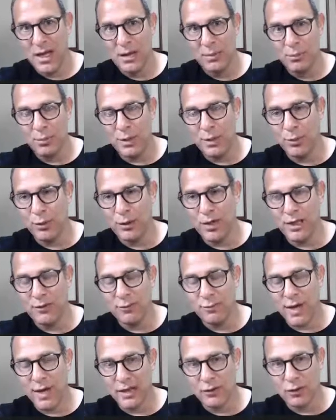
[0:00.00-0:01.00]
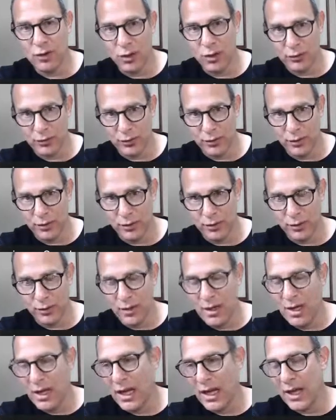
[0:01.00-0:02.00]
People leave bad cultures.
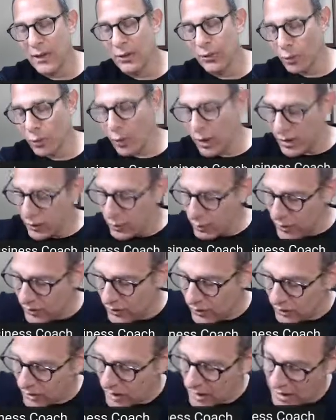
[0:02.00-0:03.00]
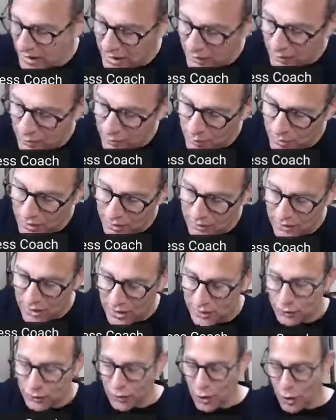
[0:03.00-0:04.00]
And one of the reasons they leave is because they
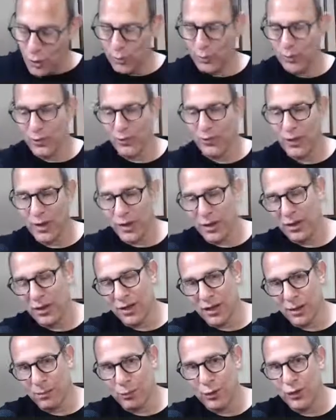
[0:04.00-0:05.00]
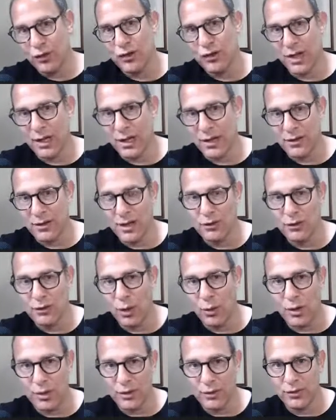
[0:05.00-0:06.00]
don't feel appreciated. They
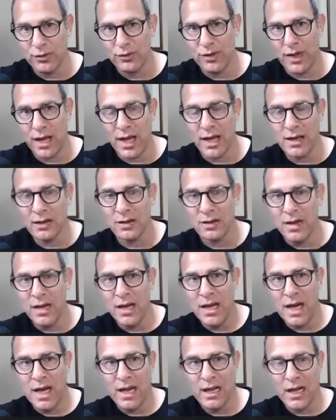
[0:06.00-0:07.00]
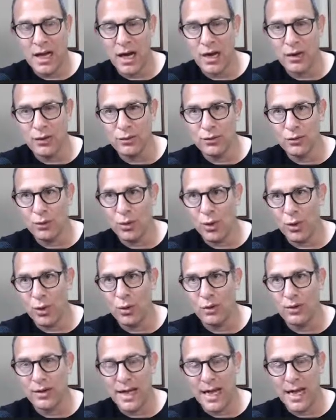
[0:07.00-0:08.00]
don't understand and aren't
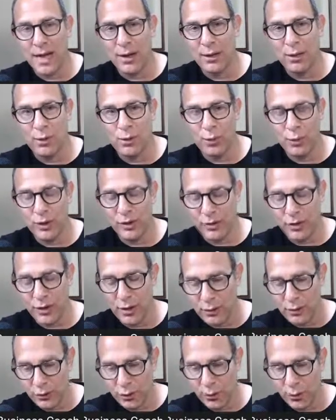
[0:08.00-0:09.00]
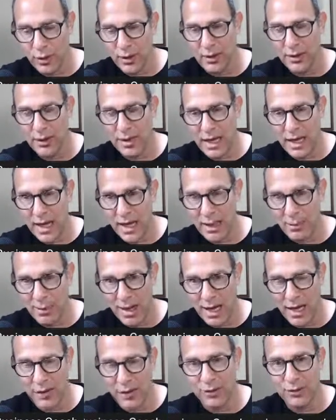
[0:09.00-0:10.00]
told how what they're doing, A,
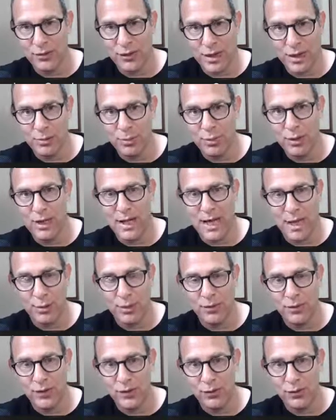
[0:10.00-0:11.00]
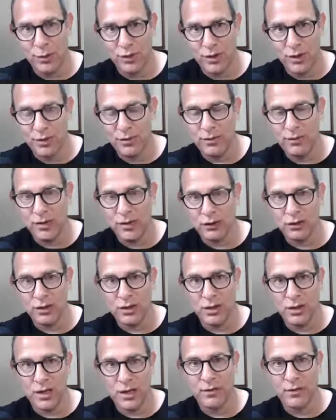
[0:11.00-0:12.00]
matters, and B, how it fits within the
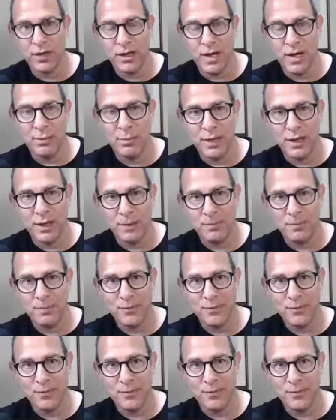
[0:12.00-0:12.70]
vision of a company.